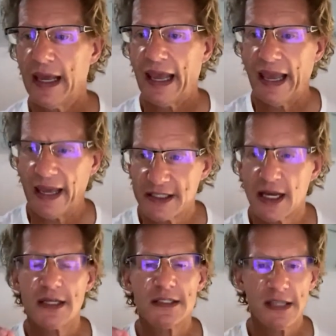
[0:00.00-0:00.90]
It
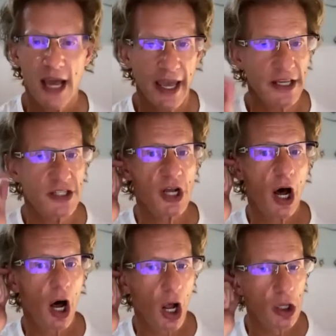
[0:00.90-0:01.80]
takes
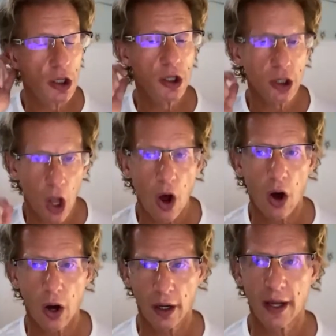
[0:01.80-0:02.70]
a
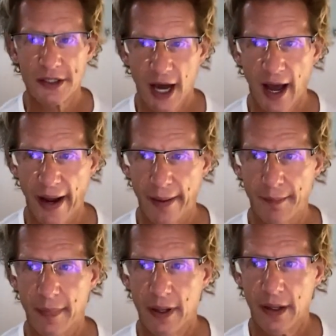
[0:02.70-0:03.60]
long
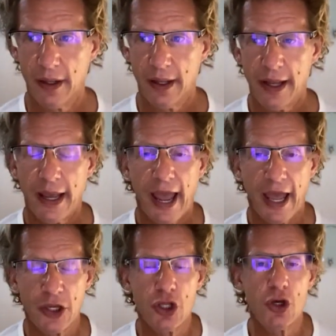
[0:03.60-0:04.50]
time.
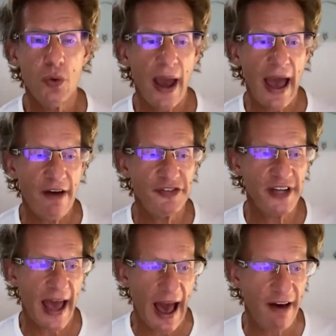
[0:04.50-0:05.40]
And you have to
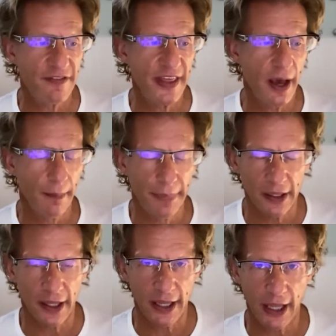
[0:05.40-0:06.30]
have the
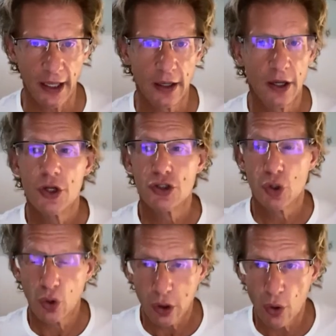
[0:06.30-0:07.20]
ability to
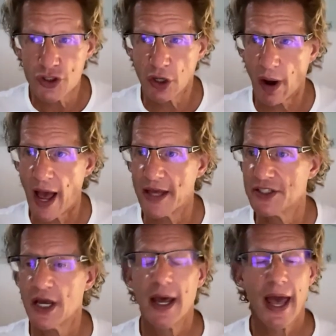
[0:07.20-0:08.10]
close your
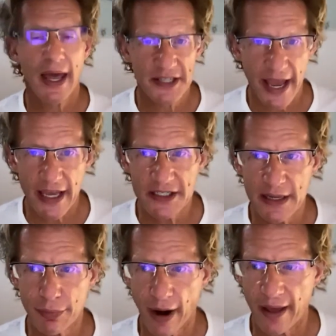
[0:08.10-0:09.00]
eyes and take a
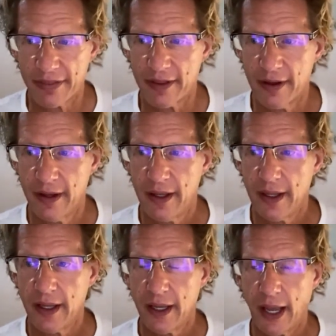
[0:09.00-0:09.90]
deep breath
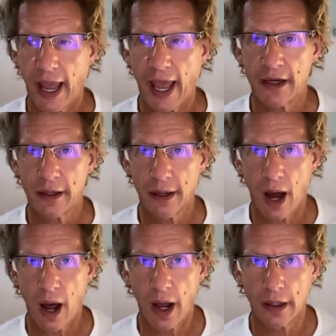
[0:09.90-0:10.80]
and
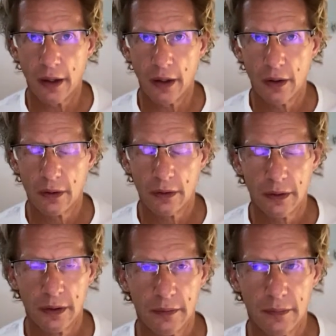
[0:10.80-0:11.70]
not
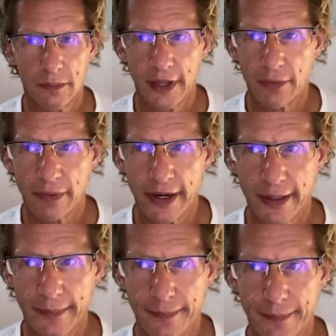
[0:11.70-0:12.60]
get
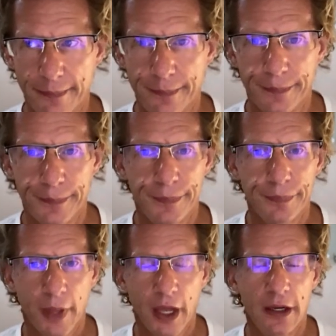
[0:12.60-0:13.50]
ready
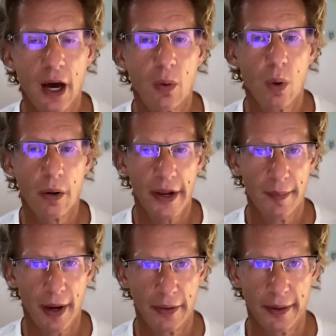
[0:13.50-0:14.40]
and not worry
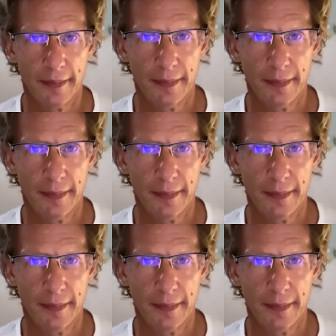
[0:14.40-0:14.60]
about it.